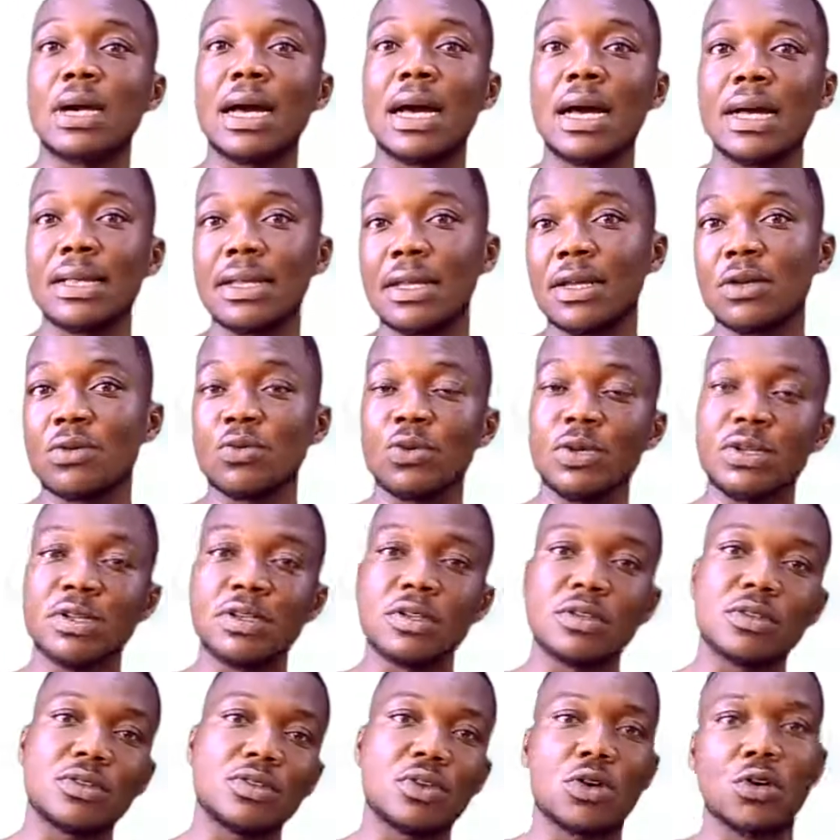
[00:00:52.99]
add the
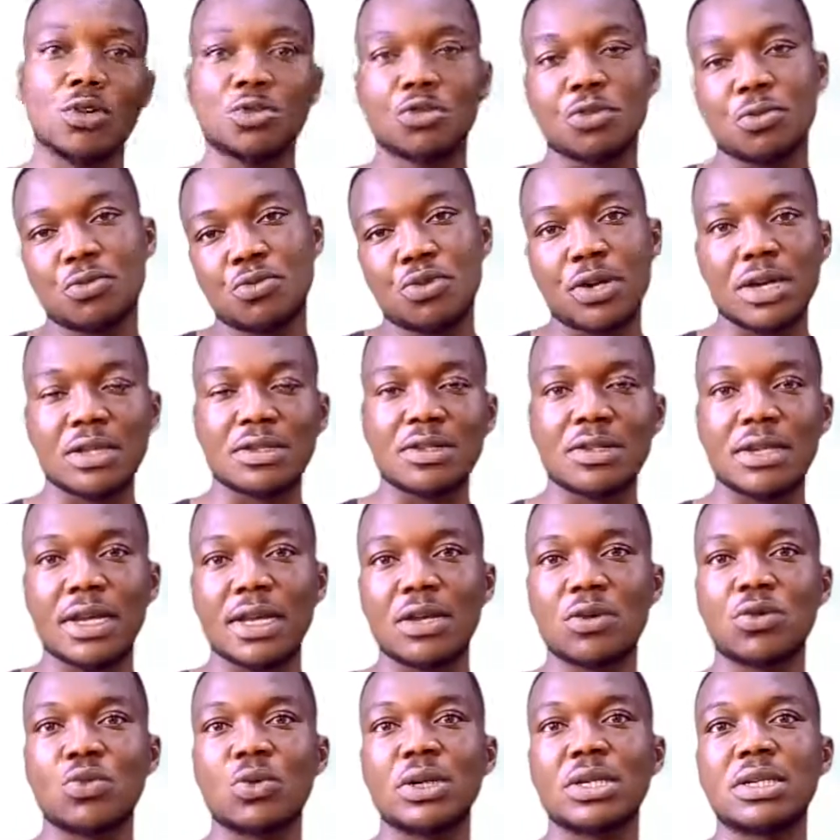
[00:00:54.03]
equations or subtract the
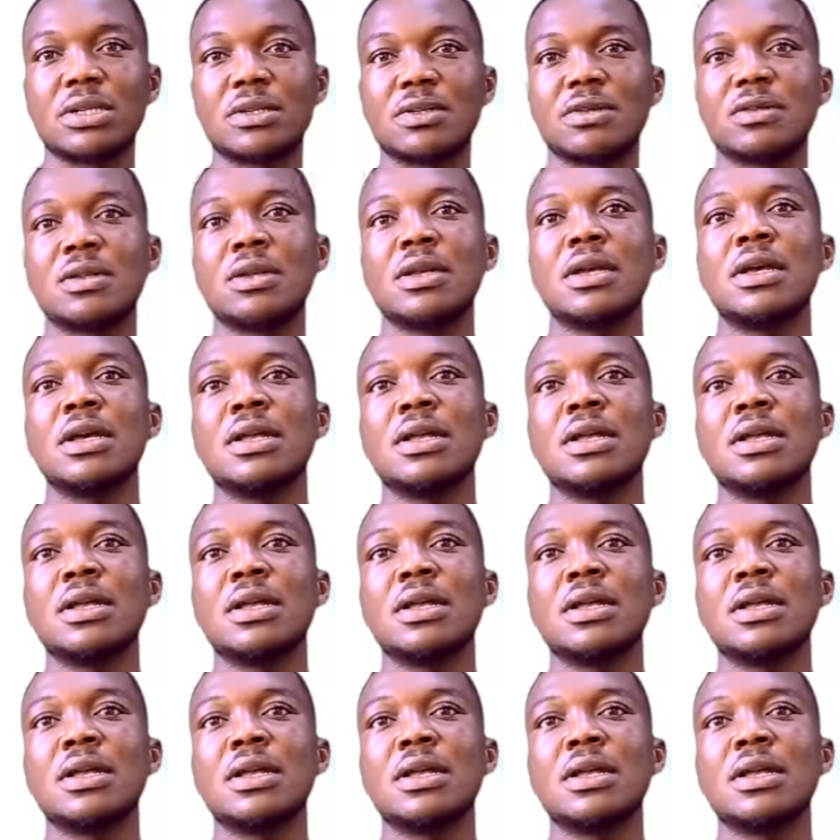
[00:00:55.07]
equations.